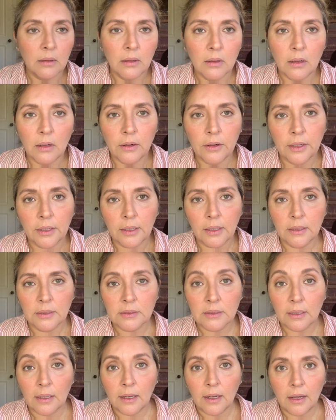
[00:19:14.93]
All right,
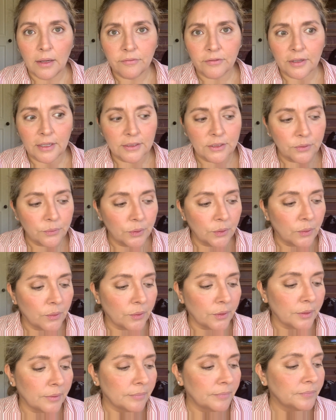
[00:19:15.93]
guys, I forgot to
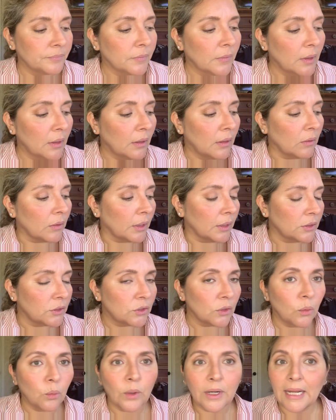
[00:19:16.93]
record. Okay,
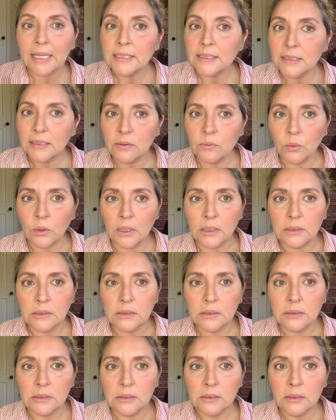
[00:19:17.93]
so what I did
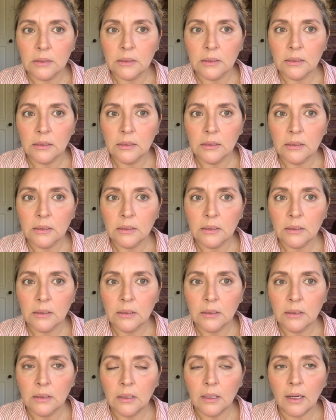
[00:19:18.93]
was
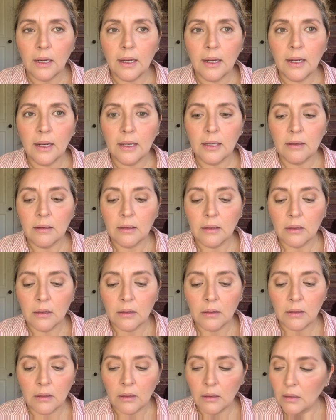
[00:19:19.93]
I
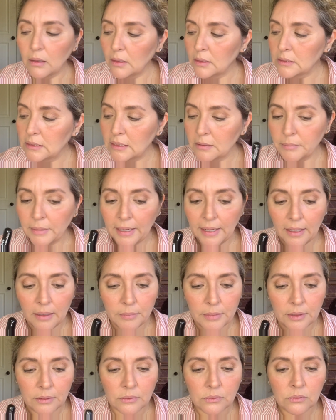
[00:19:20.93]
did my
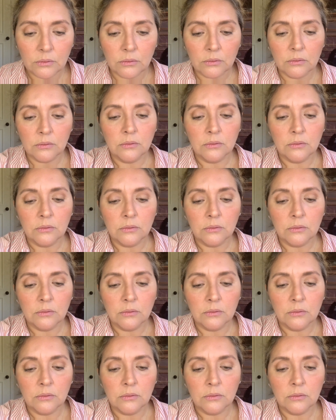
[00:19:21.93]
eyebrows